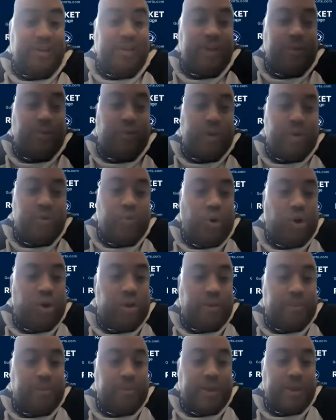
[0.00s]
that we want
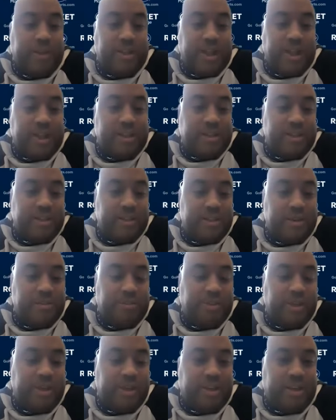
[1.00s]
to play, not
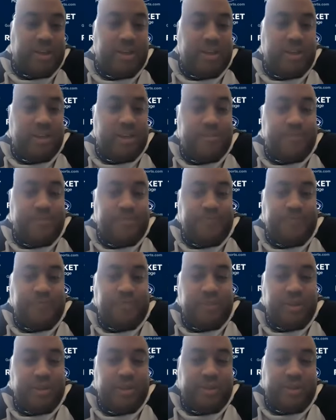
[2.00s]
completely
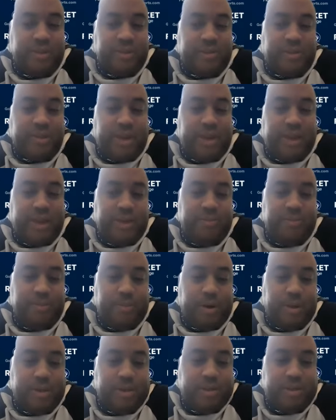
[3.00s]
the same,
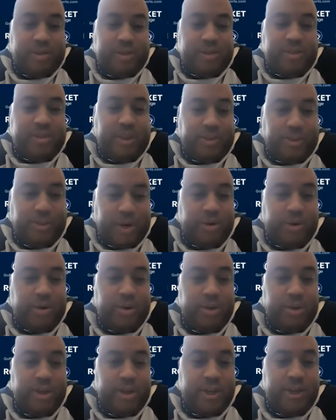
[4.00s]
but similar.
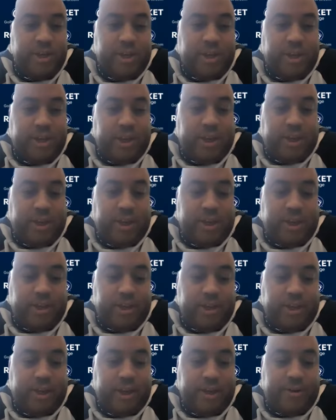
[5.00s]
And
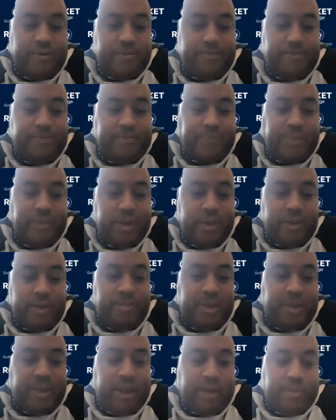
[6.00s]
him
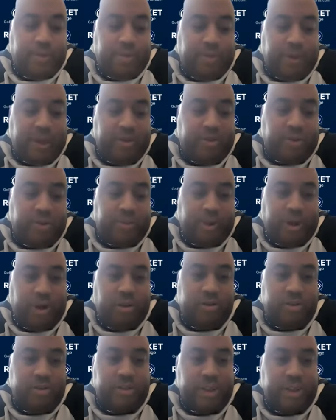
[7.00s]
being able to play with the ball
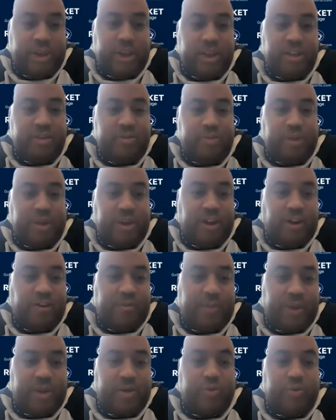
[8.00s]
in his hands, play
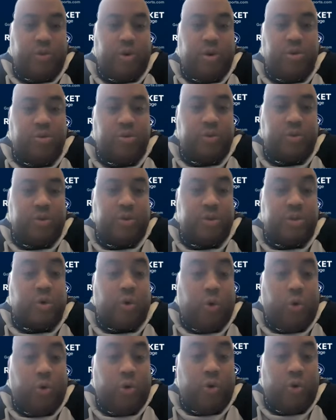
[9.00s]
off pick and rolls,
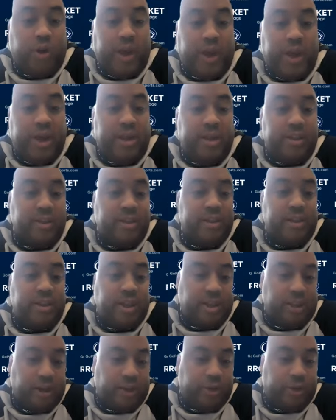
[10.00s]
score and
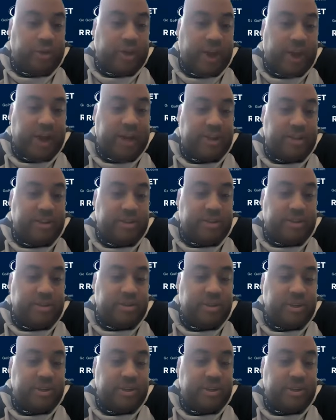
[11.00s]
get other guys